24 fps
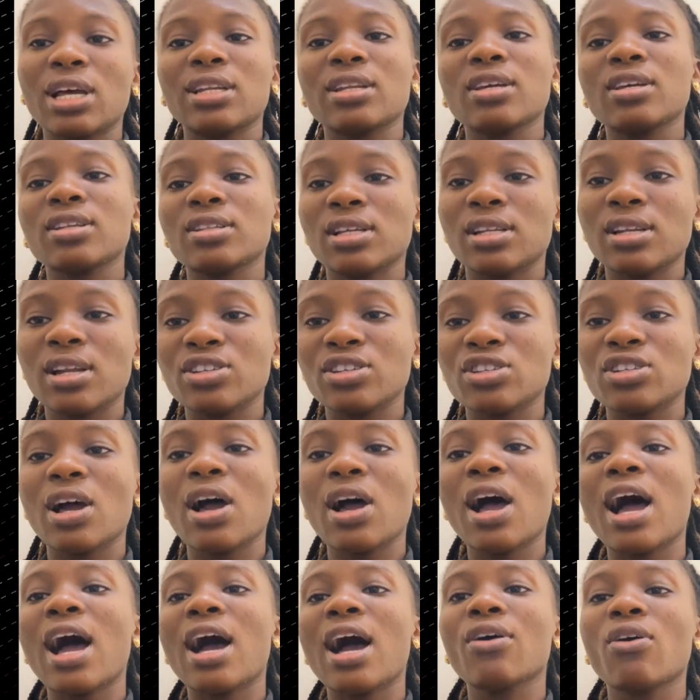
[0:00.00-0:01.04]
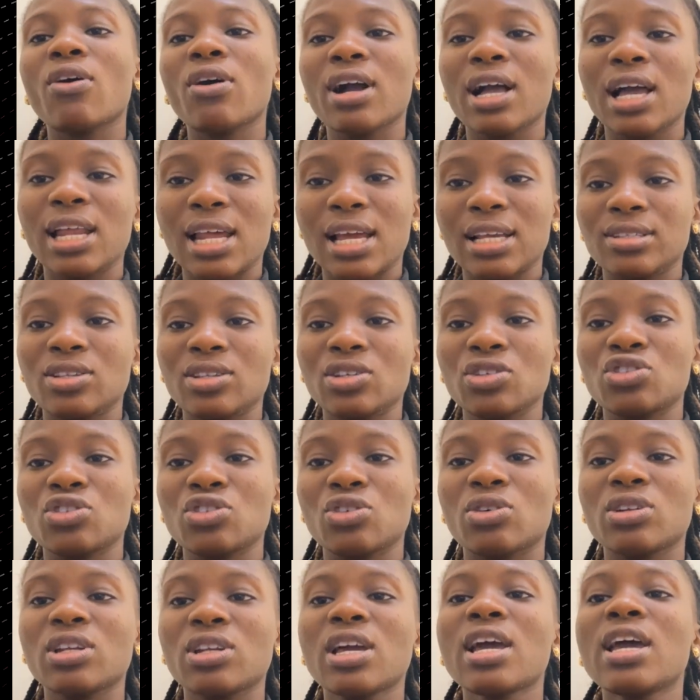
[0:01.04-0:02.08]
and international
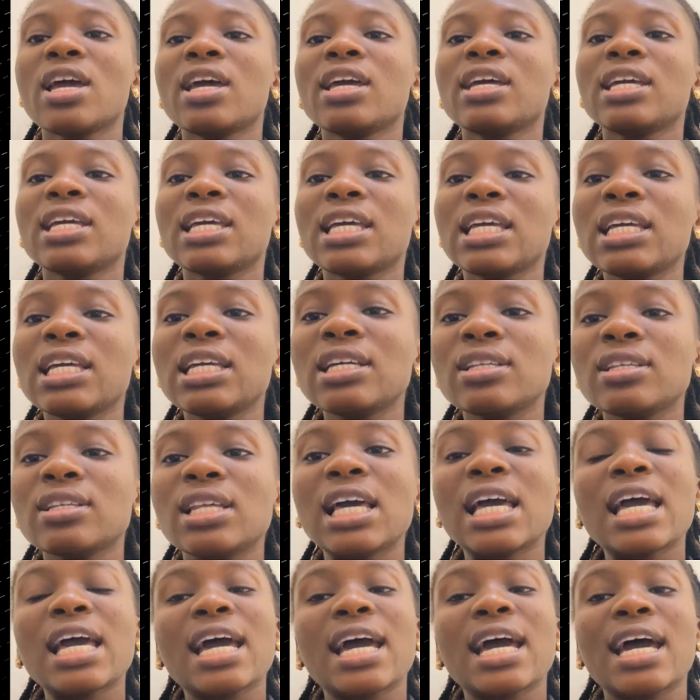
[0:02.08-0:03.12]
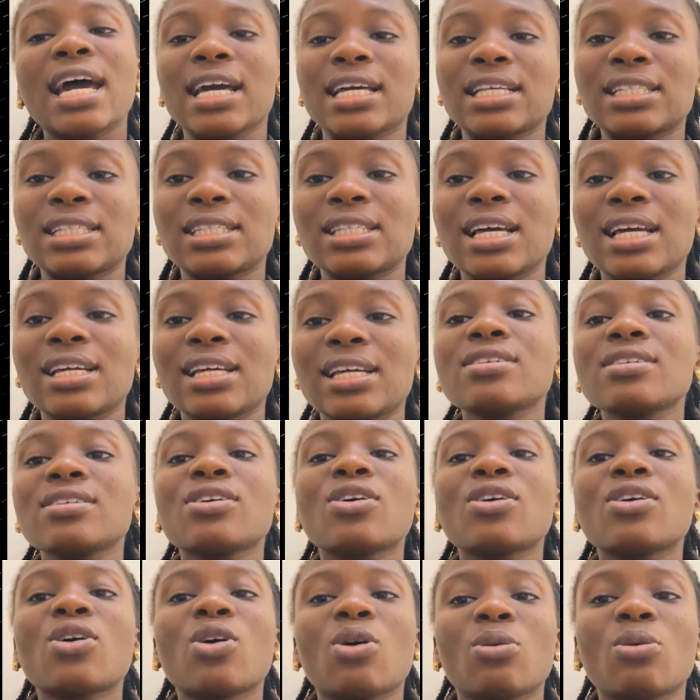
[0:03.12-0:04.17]
organizations in
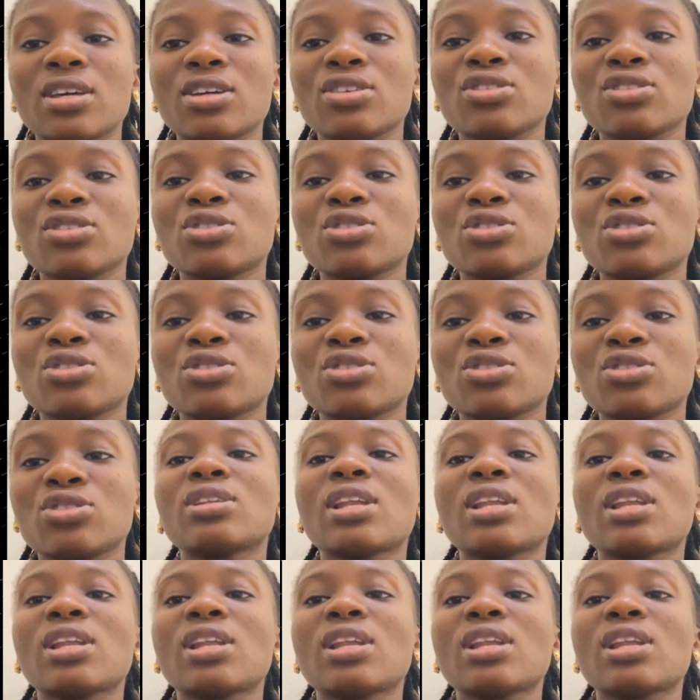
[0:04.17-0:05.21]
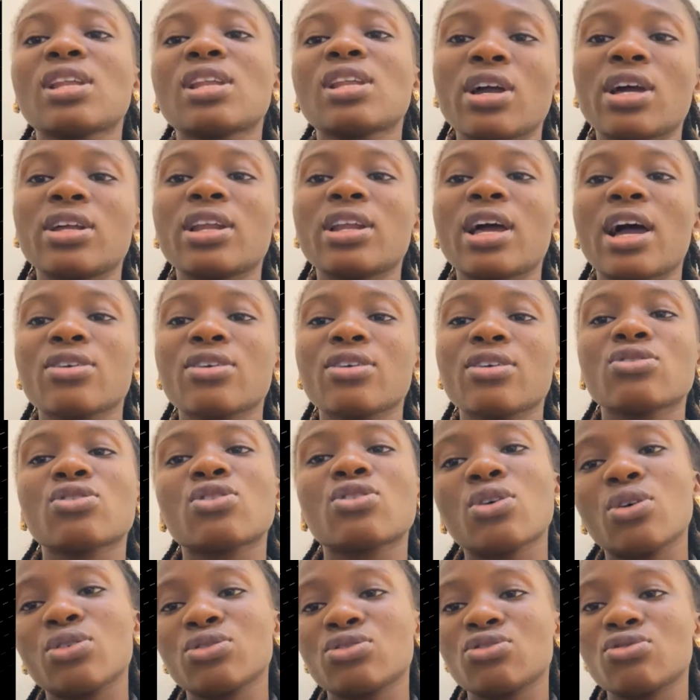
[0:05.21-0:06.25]
extending communication to Nigerian
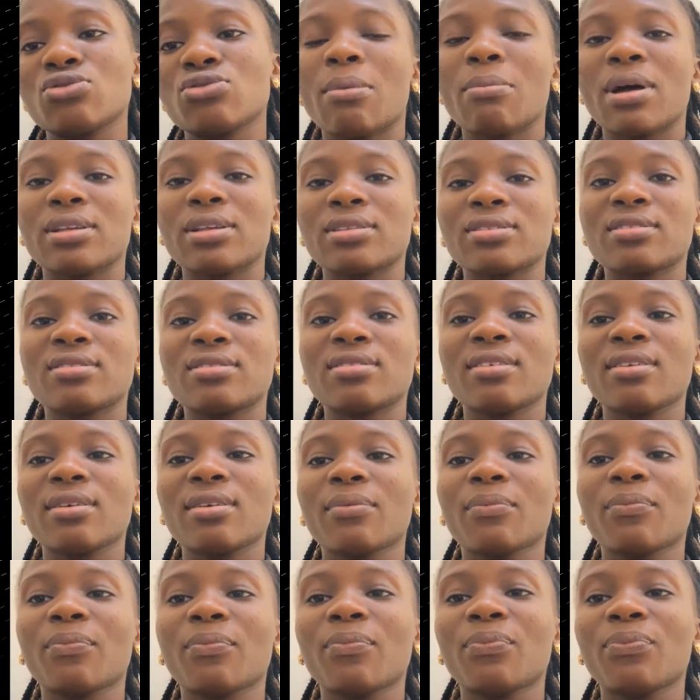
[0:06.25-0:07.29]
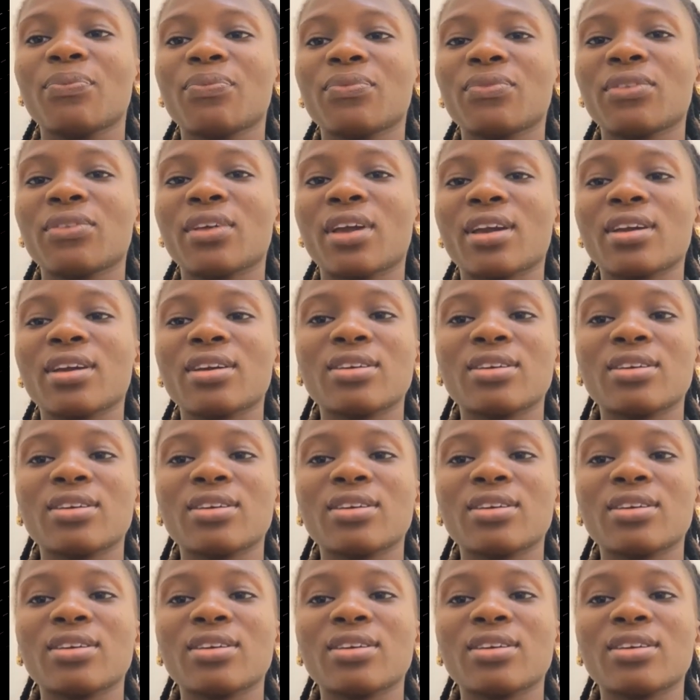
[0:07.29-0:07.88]
agricultural farmers. Thank